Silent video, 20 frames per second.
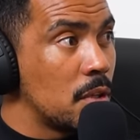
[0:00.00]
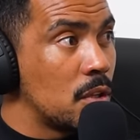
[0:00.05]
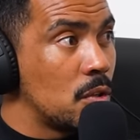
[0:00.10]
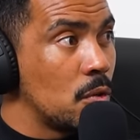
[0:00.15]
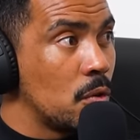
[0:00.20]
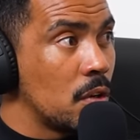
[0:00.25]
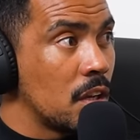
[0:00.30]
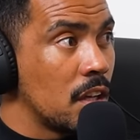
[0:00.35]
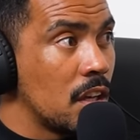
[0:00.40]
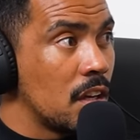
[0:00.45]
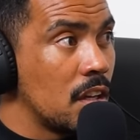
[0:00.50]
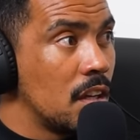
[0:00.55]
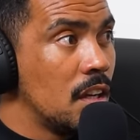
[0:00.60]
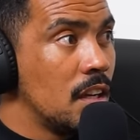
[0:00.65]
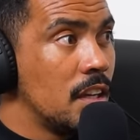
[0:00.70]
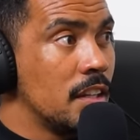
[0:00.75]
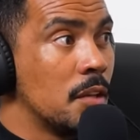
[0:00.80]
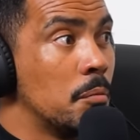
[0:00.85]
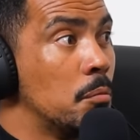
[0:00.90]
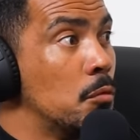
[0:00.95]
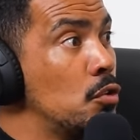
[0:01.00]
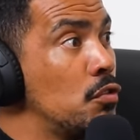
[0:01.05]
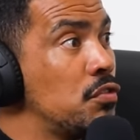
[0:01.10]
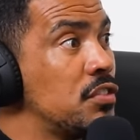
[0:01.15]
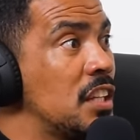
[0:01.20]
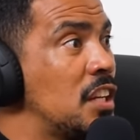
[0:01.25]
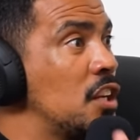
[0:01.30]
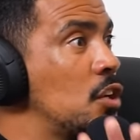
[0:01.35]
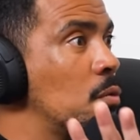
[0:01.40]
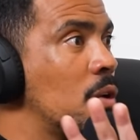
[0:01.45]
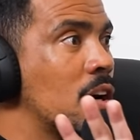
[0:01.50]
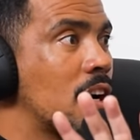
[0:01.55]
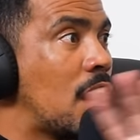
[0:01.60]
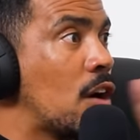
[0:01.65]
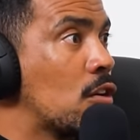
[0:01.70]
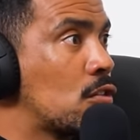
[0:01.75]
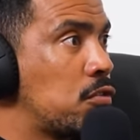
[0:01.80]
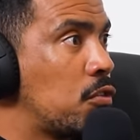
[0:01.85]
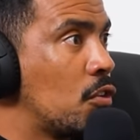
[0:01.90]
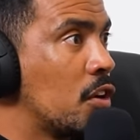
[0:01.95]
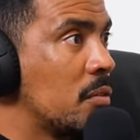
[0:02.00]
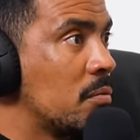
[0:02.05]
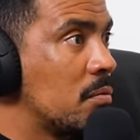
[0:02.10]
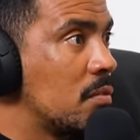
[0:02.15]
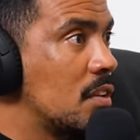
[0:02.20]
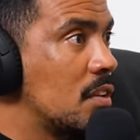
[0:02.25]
Pretoria. Yeah. The move same, didn't work out for him.